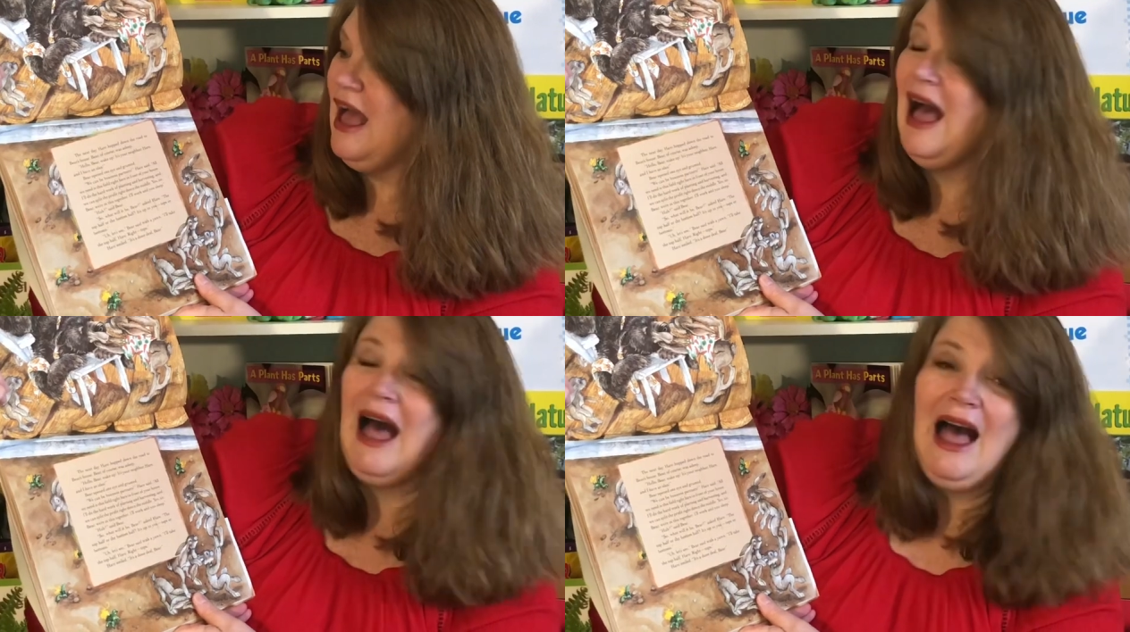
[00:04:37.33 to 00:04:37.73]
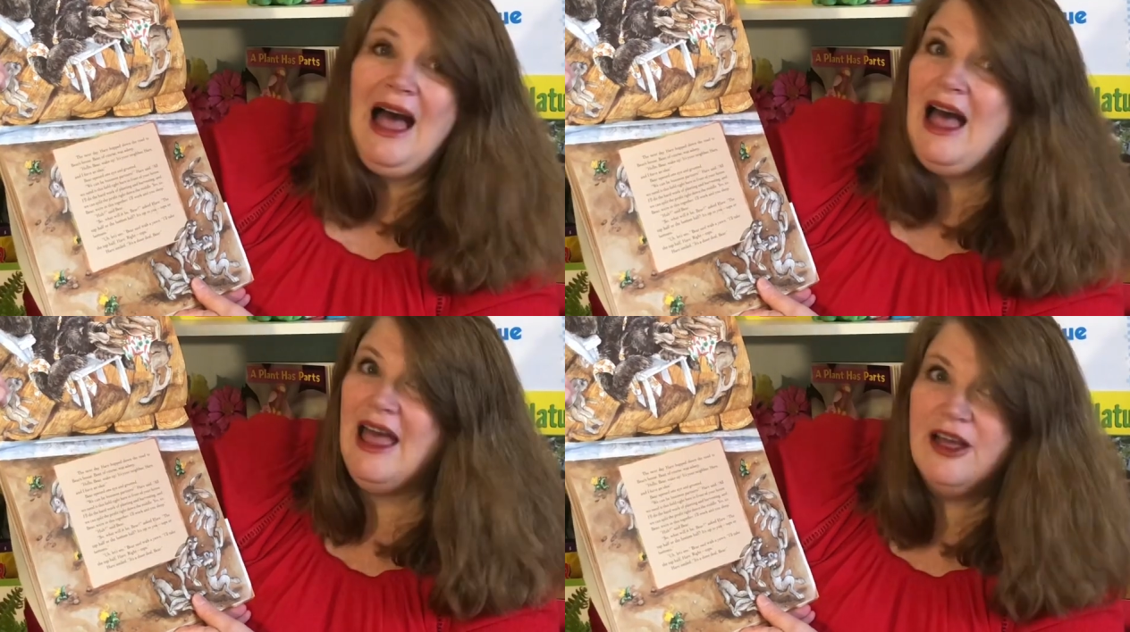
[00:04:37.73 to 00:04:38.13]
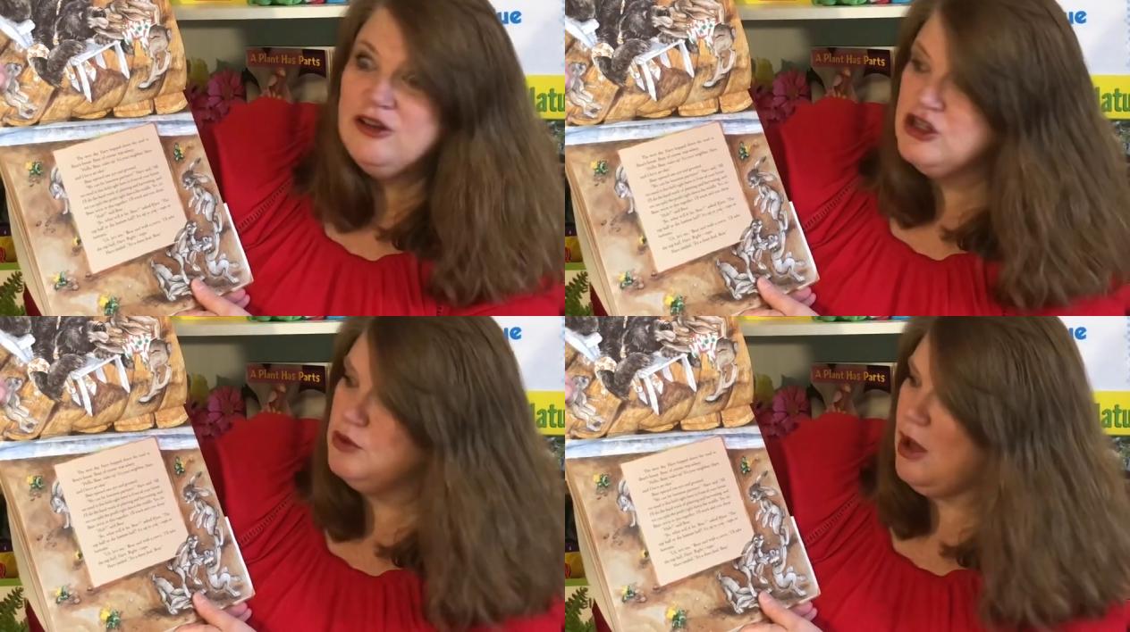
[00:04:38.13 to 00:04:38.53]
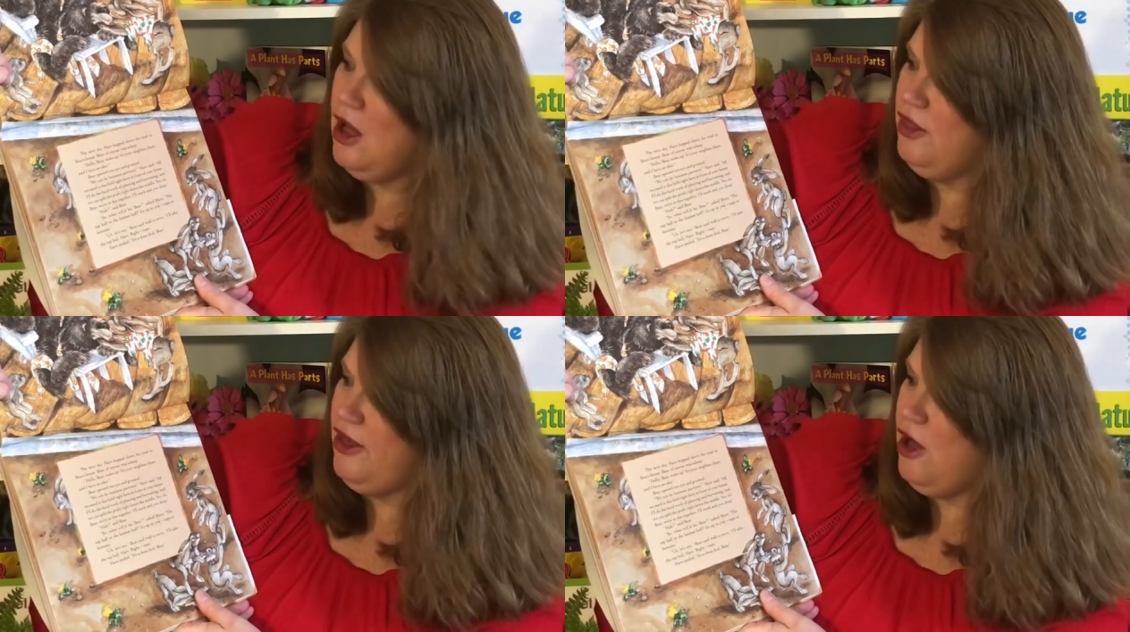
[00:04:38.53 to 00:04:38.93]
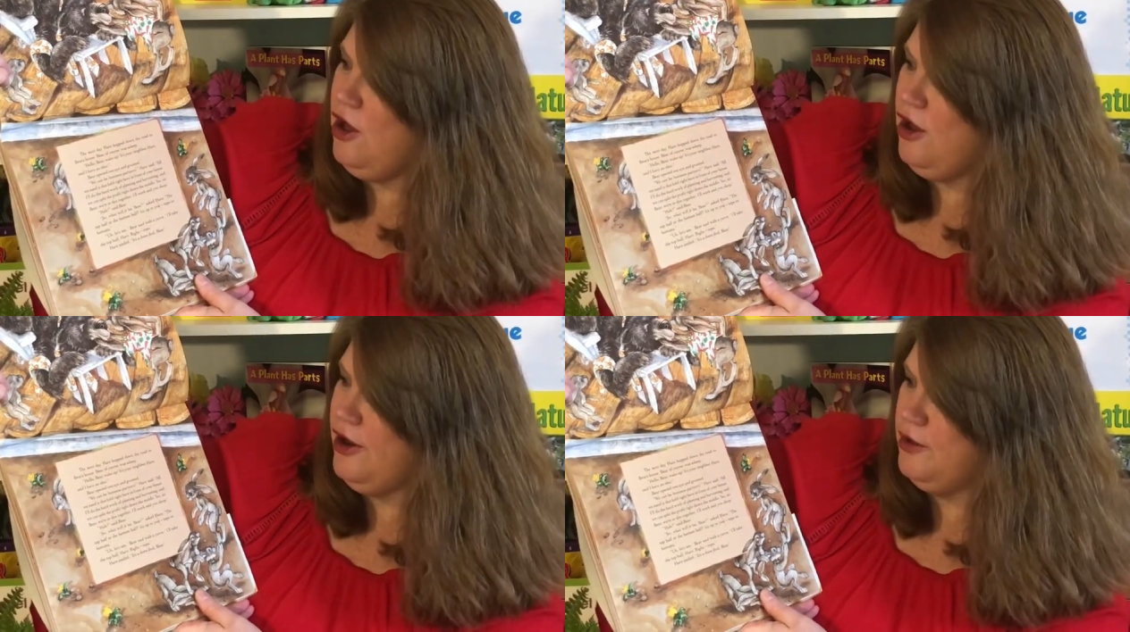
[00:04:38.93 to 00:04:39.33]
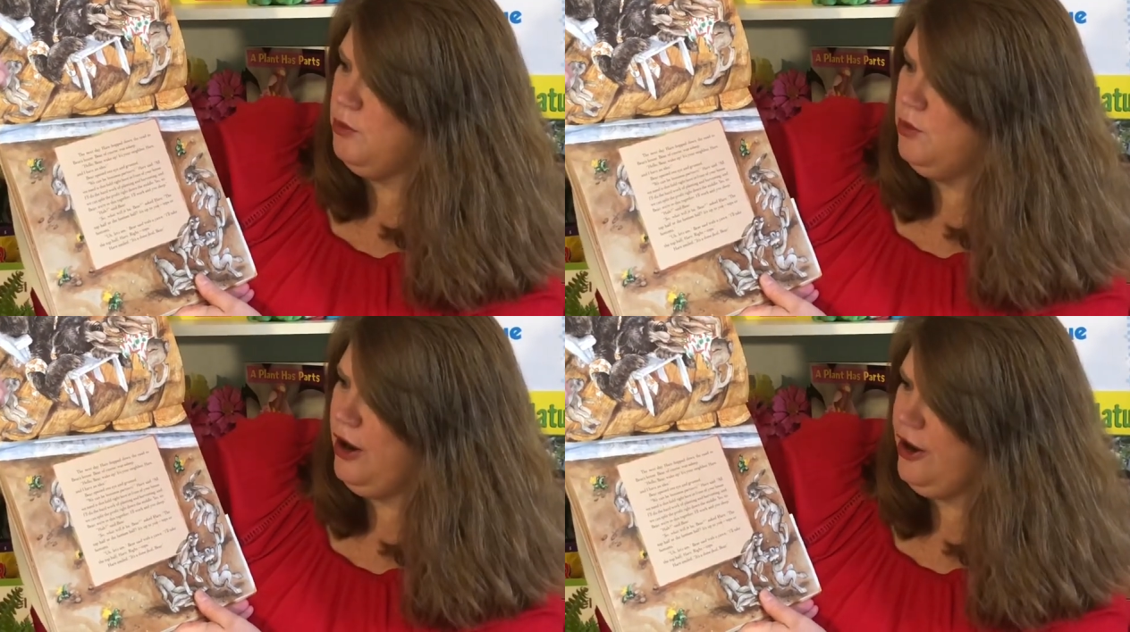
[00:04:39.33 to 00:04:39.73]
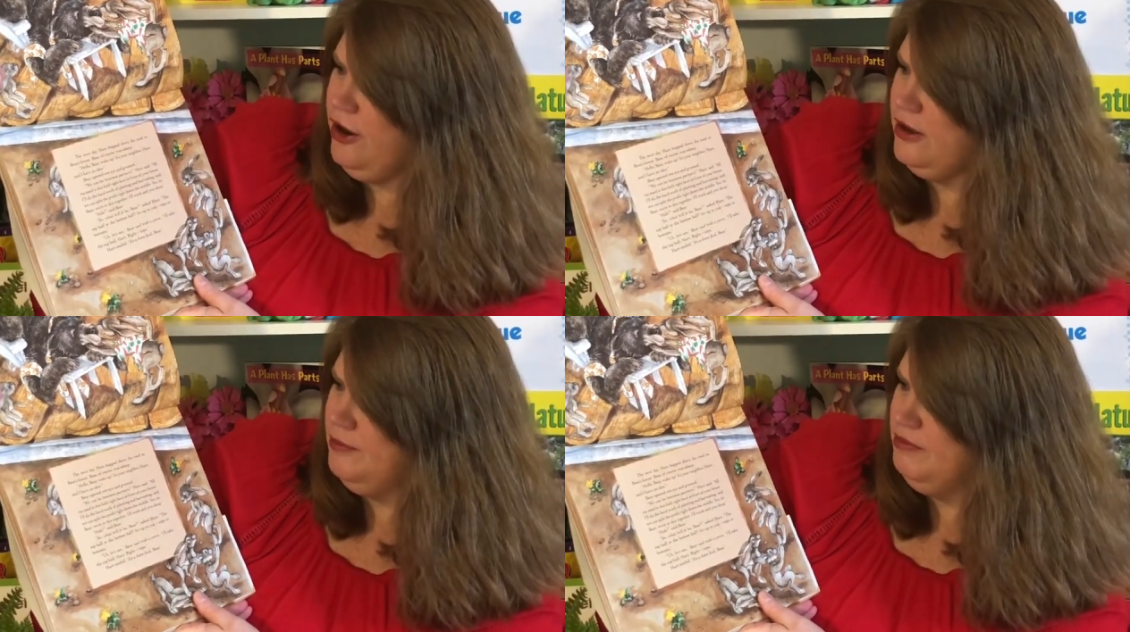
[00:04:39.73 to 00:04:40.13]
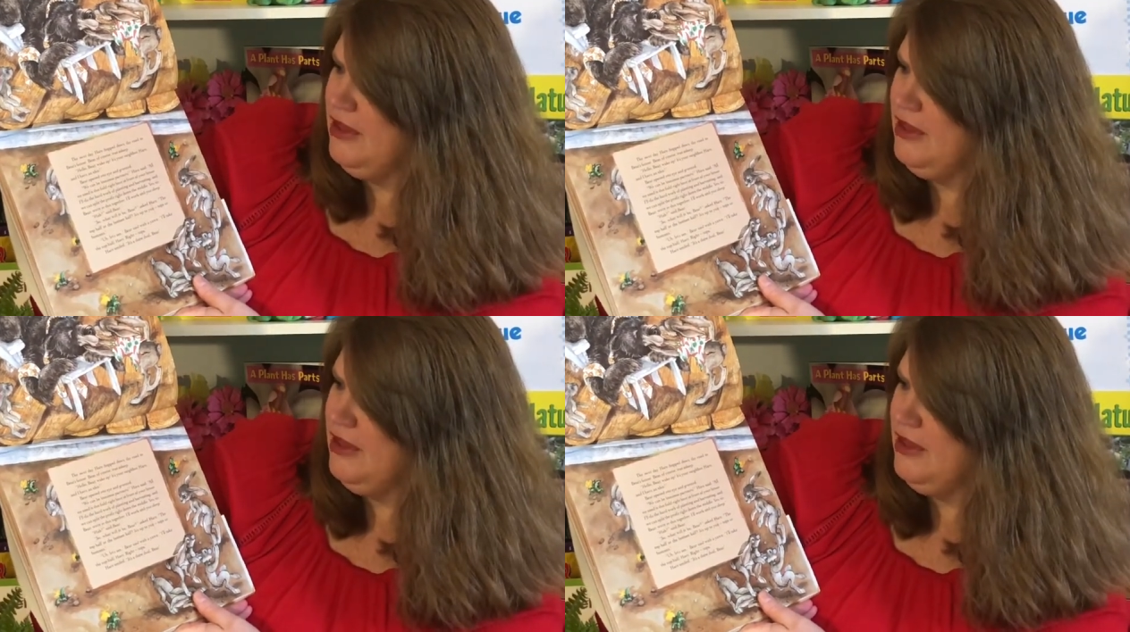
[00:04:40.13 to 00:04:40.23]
I'll do all the hard work,